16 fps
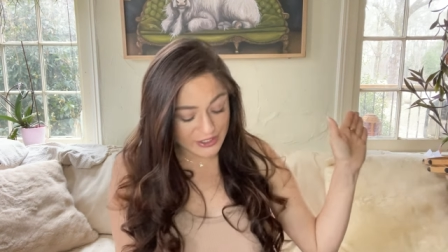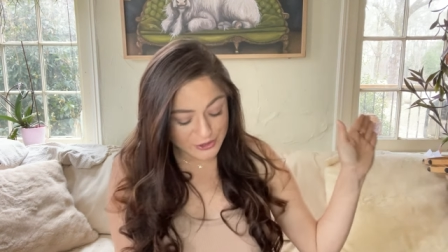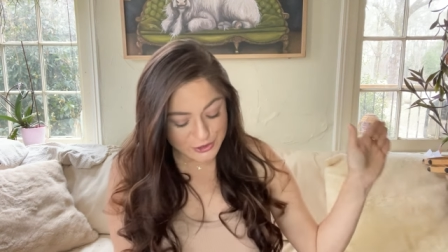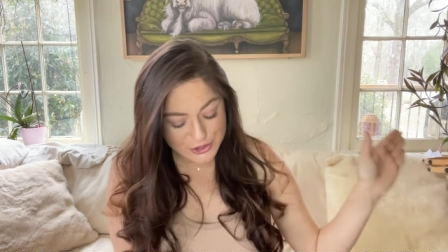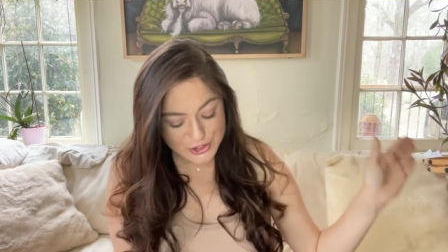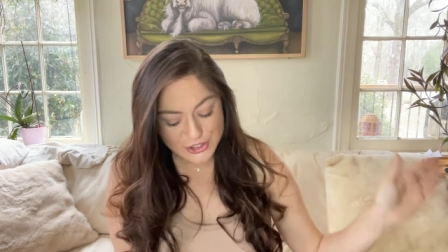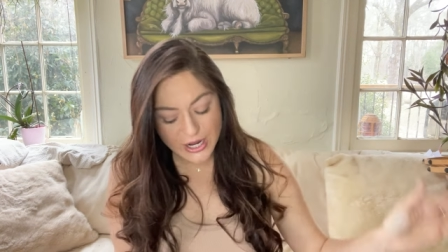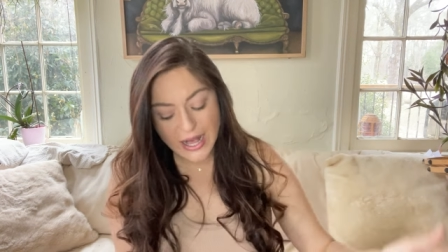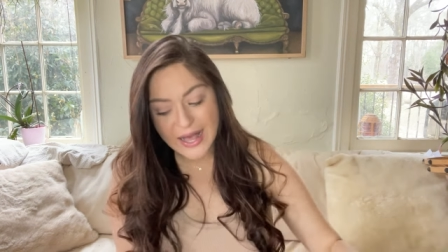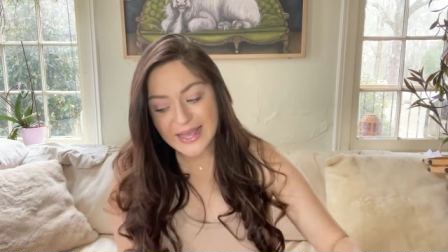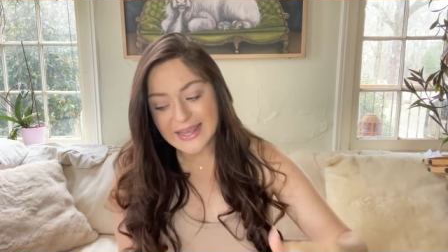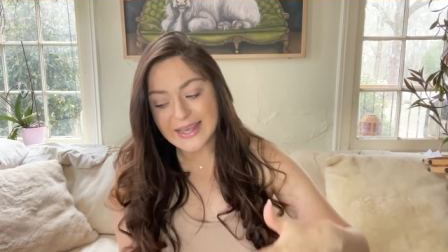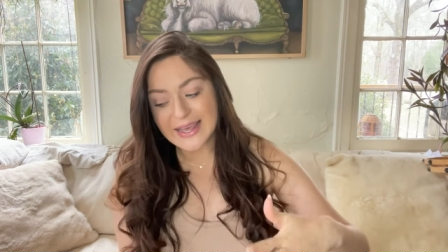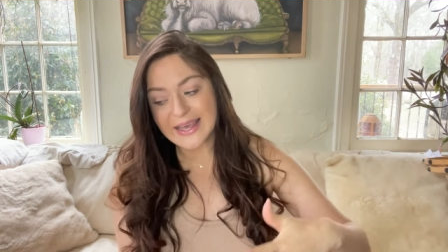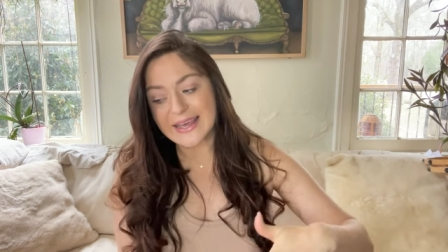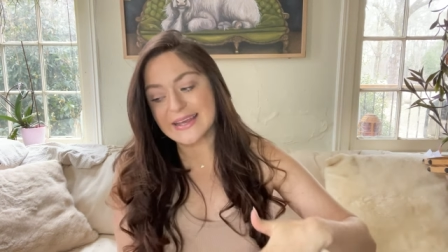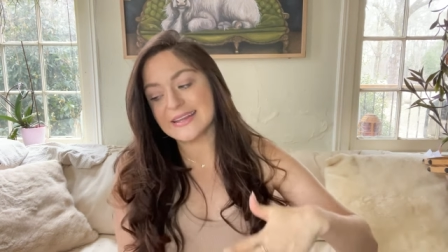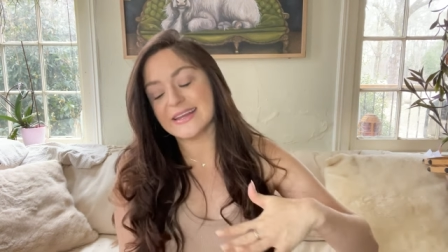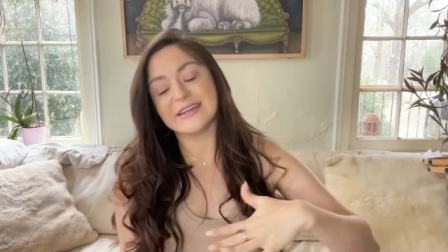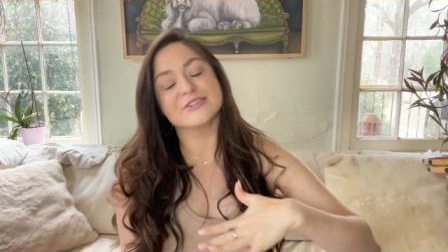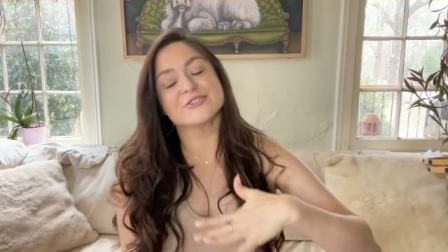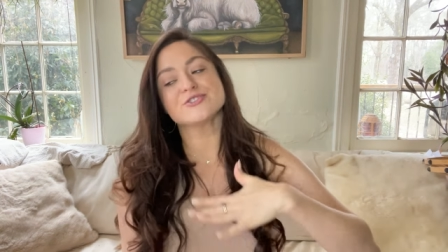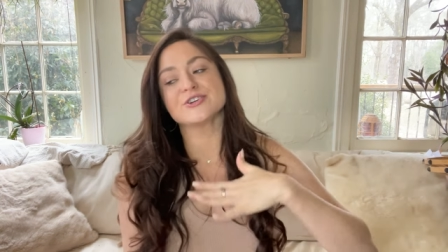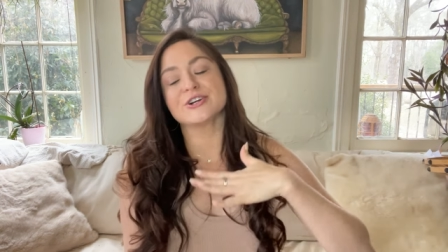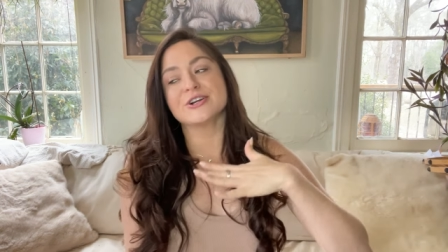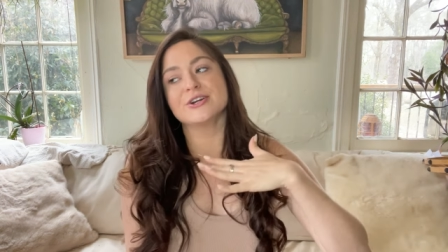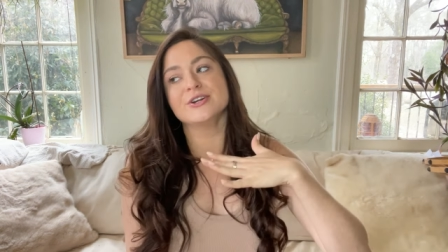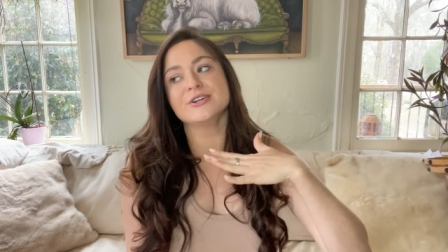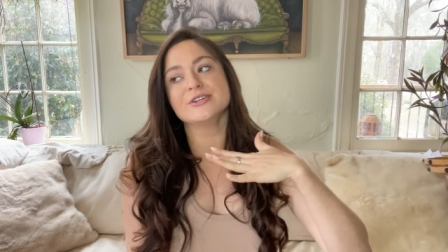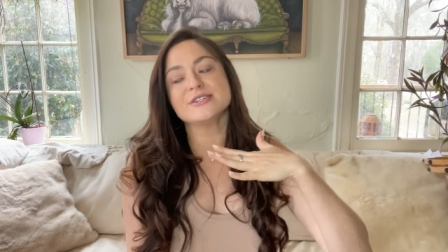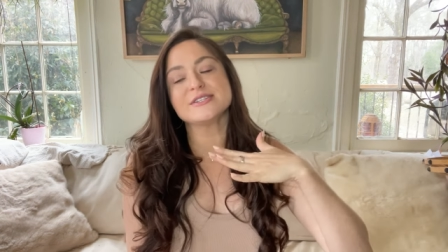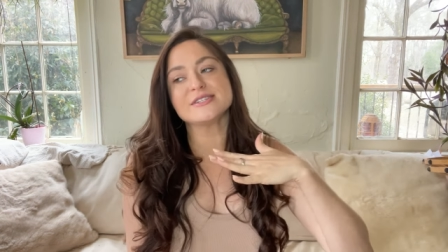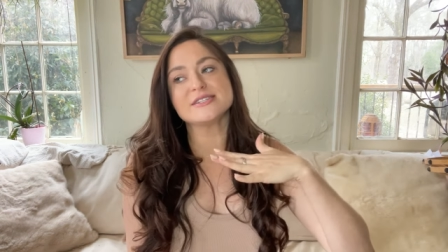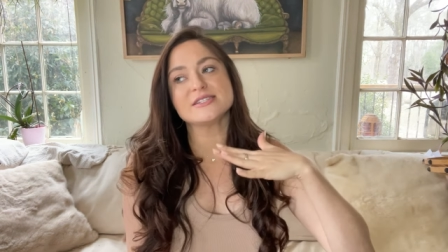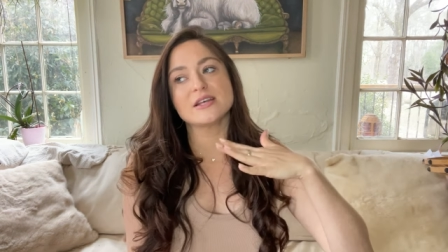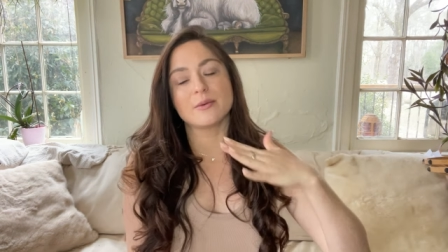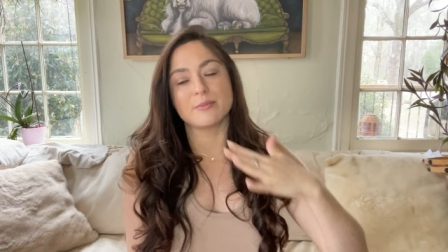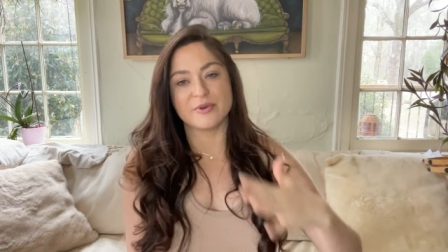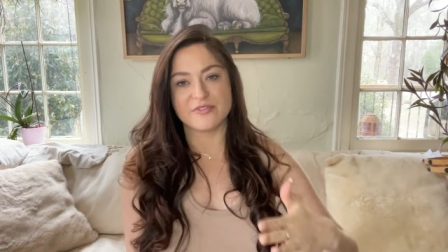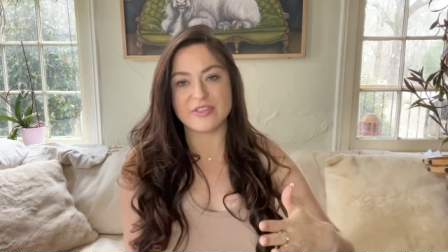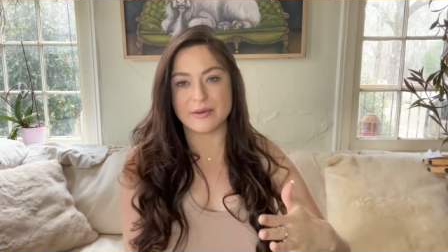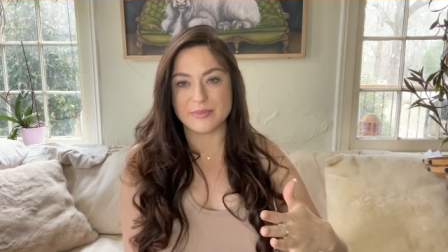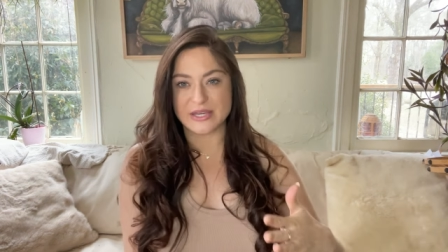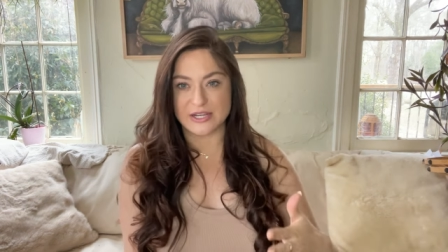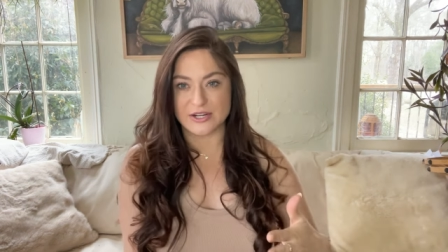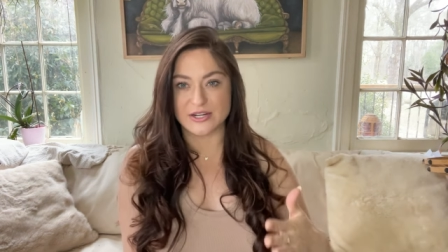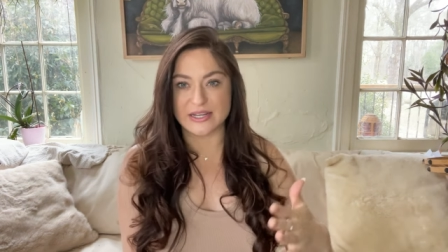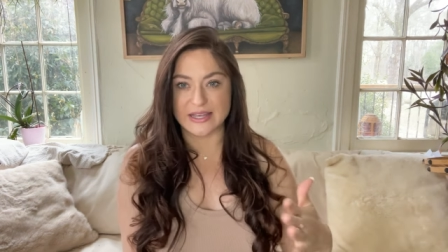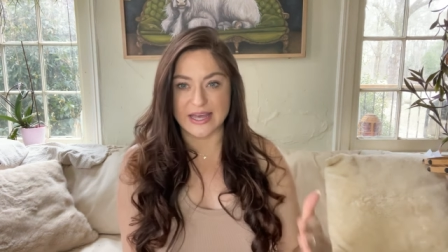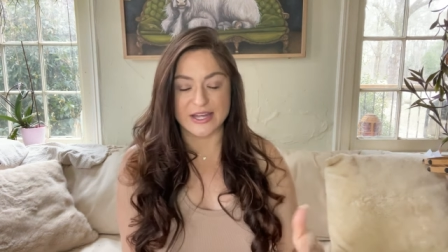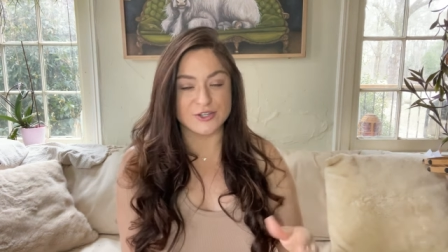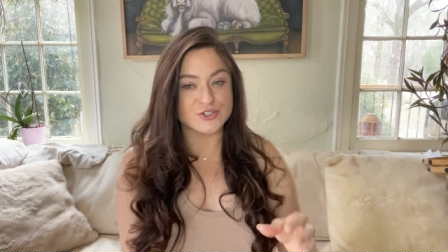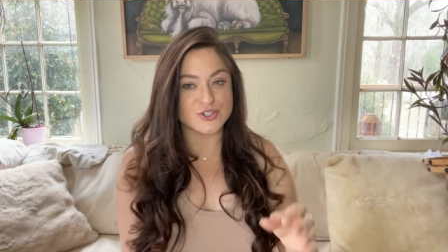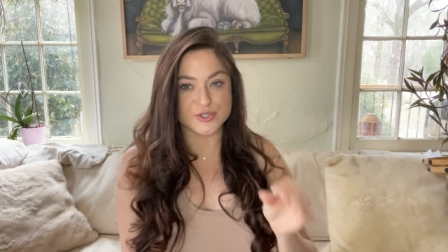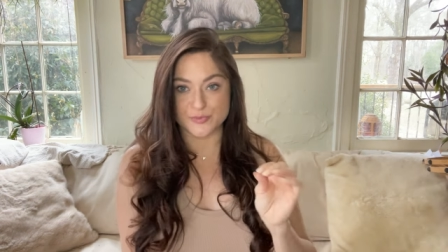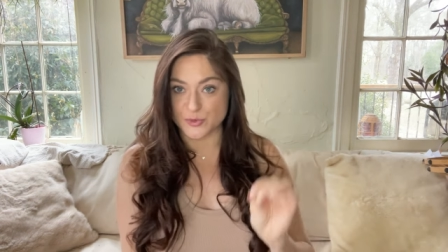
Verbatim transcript: try and answer some of them here again, just